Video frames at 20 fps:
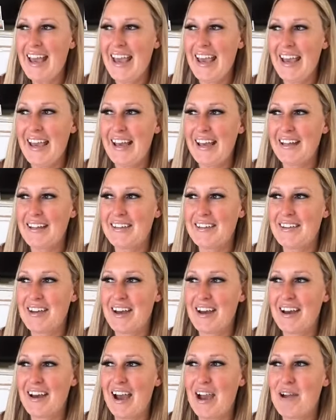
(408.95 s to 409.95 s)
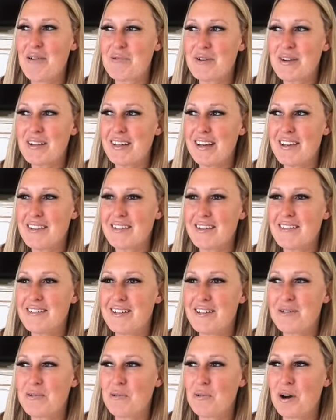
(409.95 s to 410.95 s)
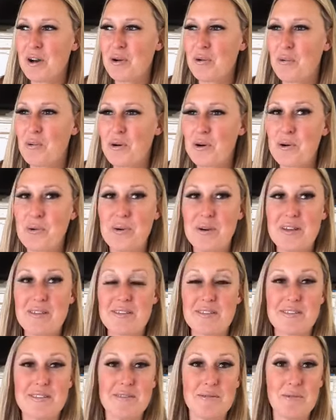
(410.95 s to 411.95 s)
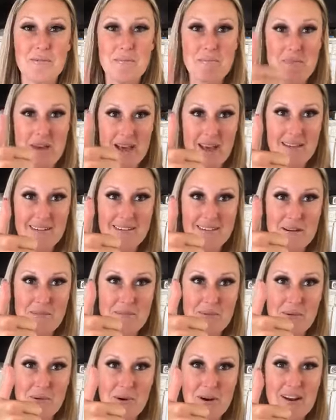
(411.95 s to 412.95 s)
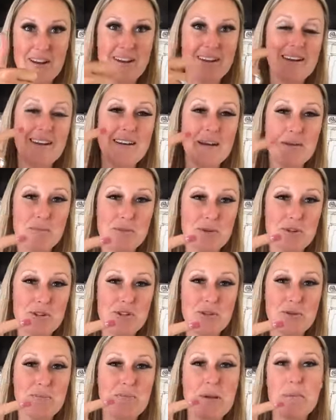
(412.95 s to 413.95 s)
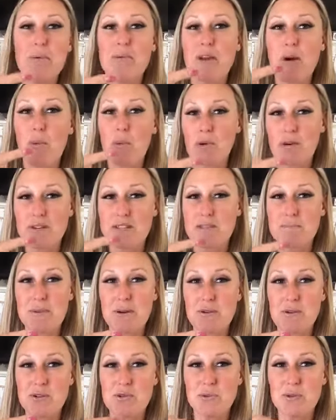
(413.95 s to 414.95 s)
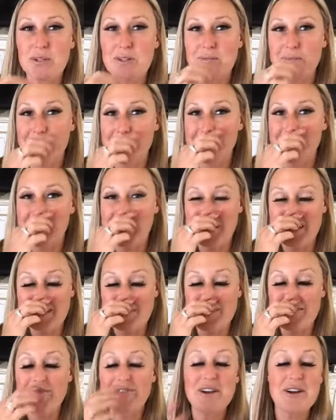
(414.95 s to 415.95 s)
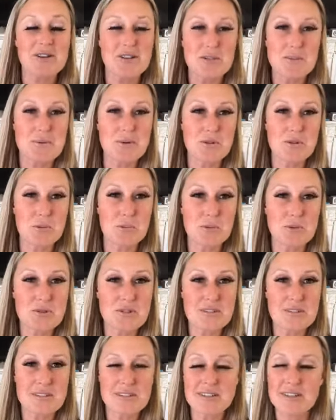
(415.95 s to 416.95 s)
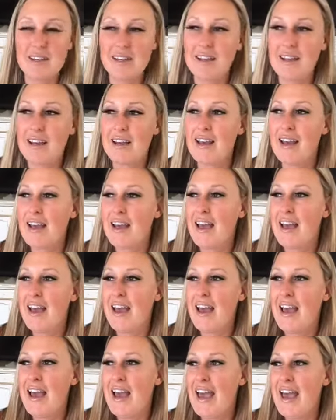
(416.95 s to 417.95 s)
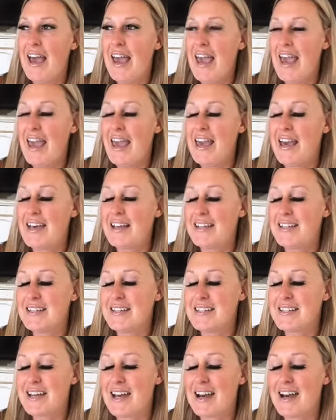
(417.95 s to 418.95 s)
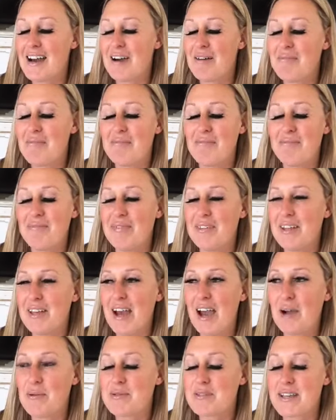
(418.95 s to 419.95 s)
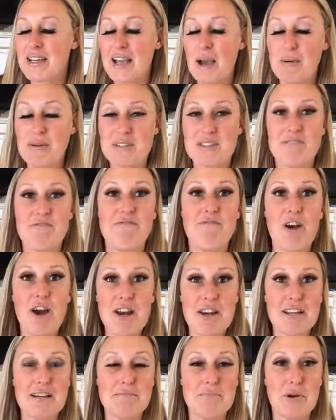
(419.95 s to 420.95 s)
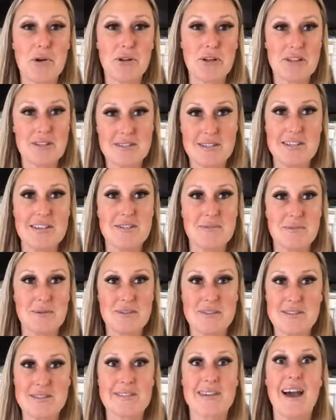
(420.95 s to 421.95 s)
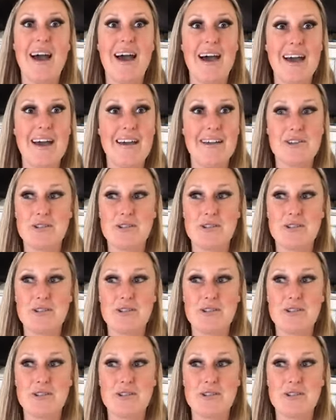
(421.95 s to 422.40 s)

And uh, I realized I didn't want to work with men, number one, and number two, people that weren't spiritual, because I'm a very spiritual person. And um, I was like, I was fighting, pulling teeth with this guy,